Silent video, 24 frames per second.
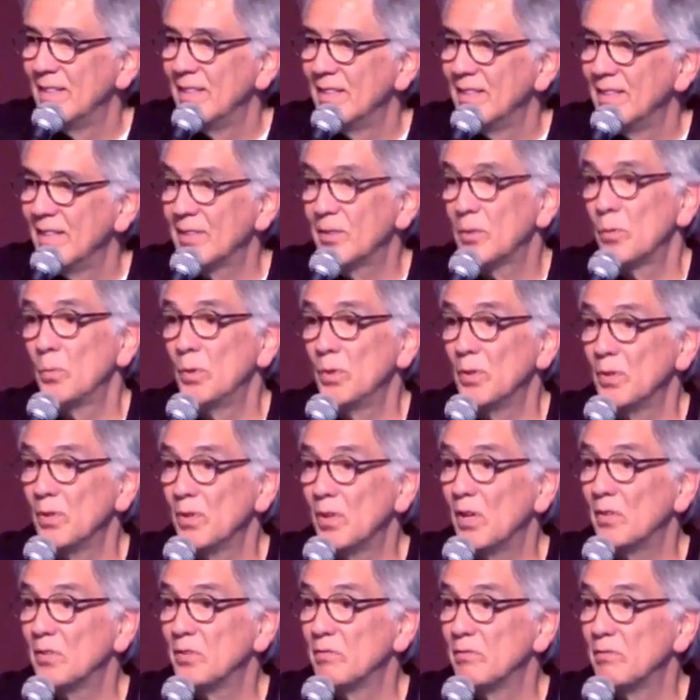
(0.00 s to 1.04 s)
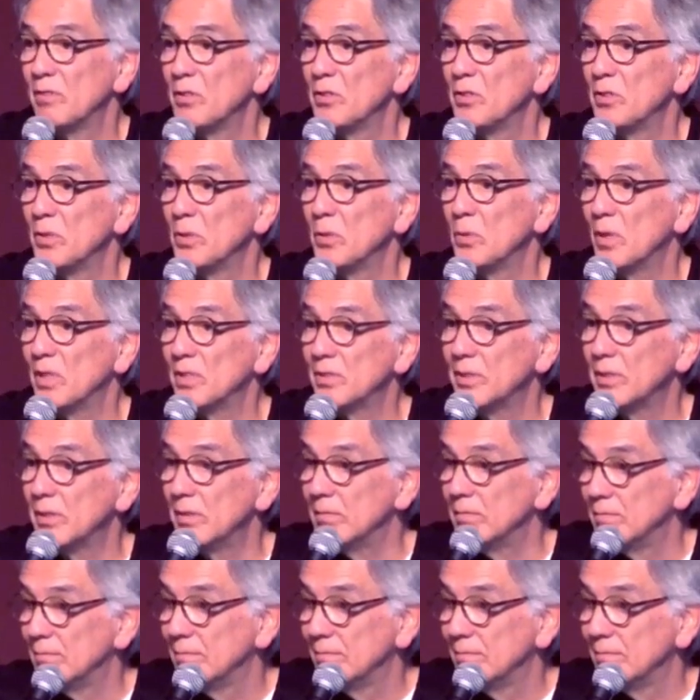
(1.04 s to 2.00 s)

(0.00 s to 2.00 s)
That's a real controversial question.